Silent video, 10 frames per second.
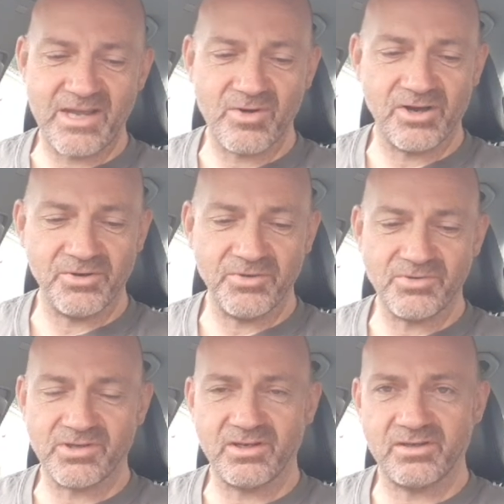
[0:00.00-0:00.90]
Anyone
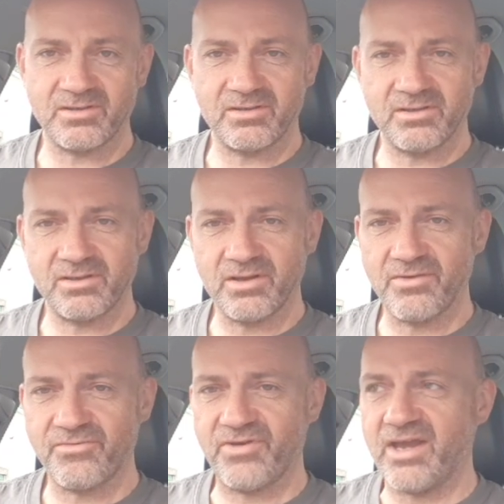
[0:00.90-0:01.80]
who's a
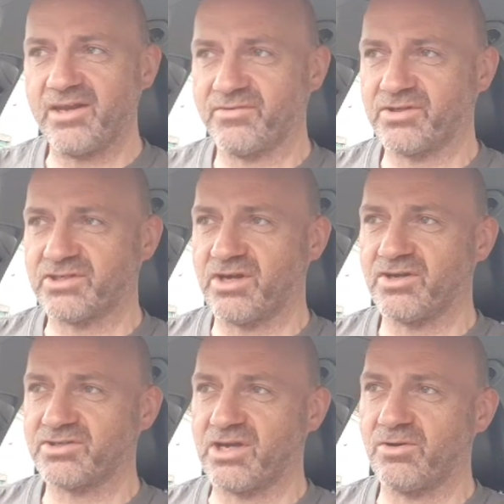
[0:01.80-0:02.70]
fan of
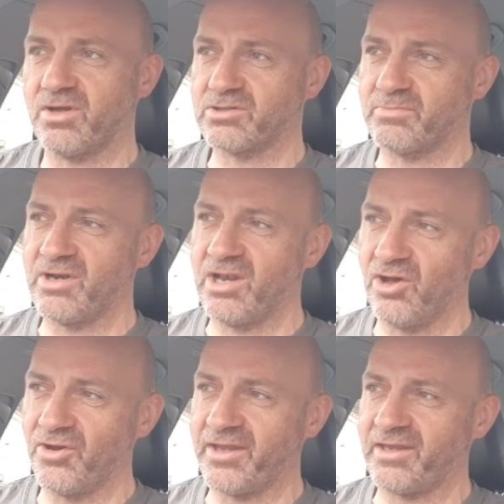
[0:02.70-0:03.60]
guitar solos and
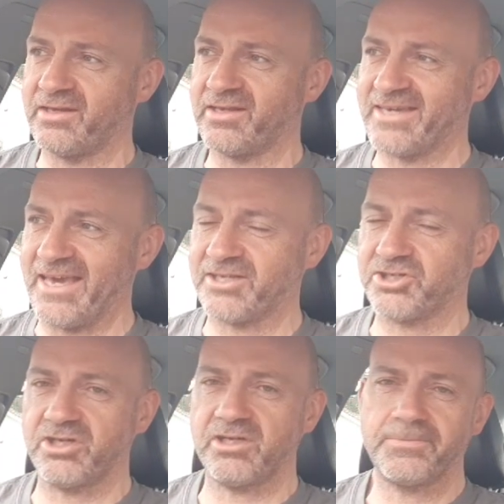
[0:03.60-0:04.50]
melodic and
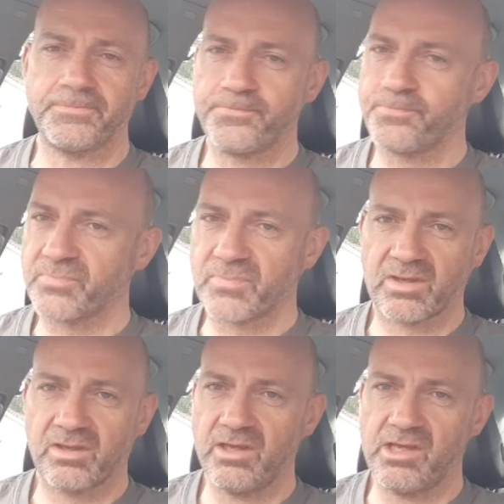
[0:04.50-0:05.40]
catchy,
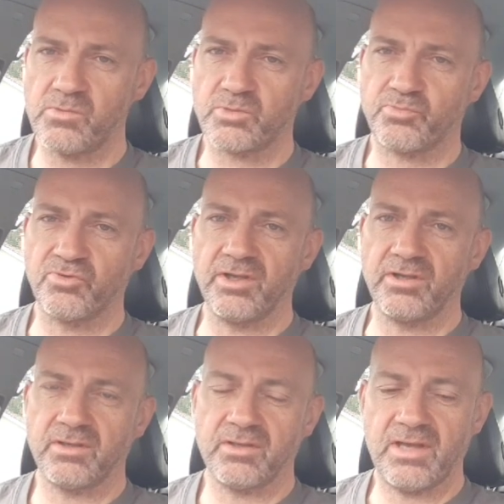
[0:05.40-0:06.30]
he was
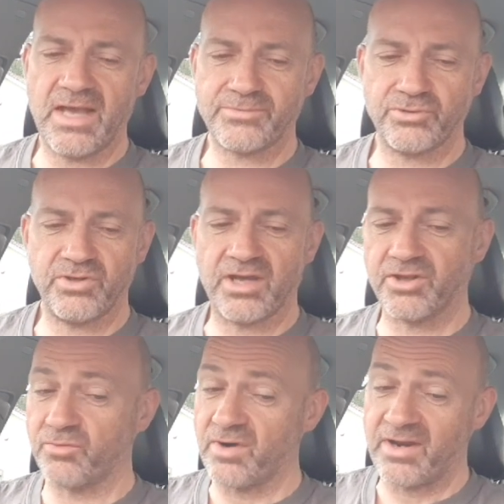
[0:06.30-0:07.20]
brilliant. Absolutely
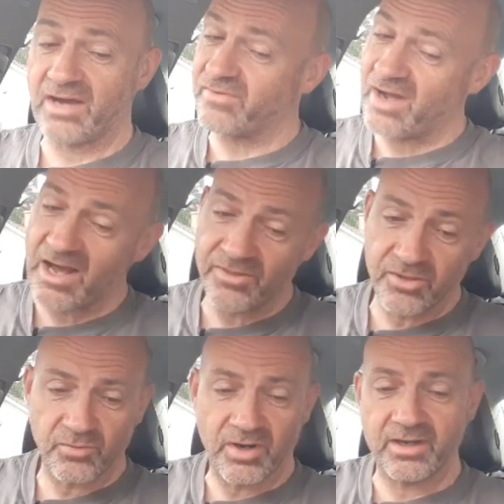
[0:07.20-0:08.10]
another
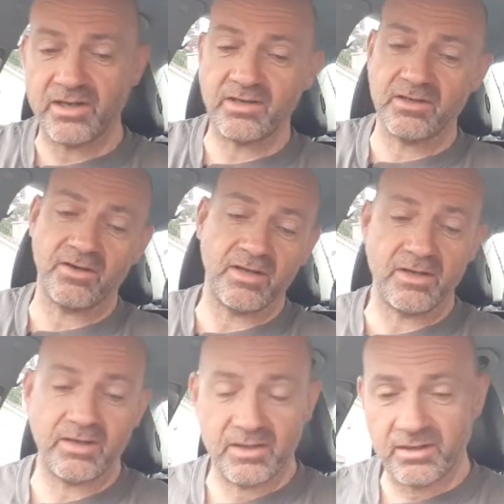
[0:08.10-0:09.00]
underrated
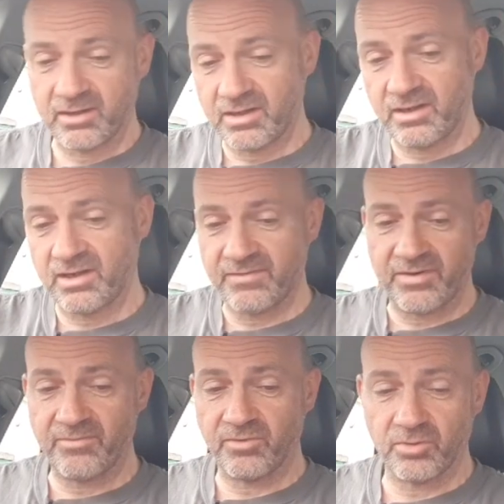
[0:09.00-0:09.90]
guy in
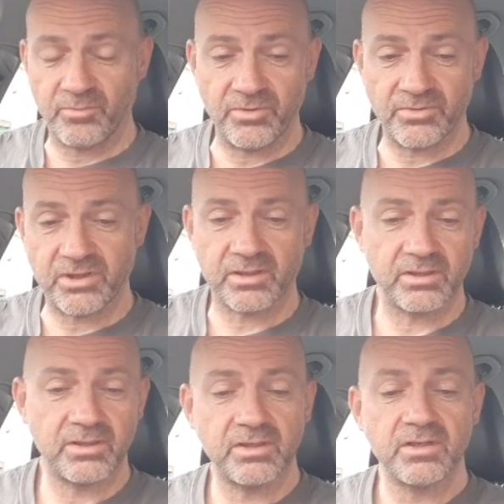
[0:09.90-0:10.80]
heavy rock music.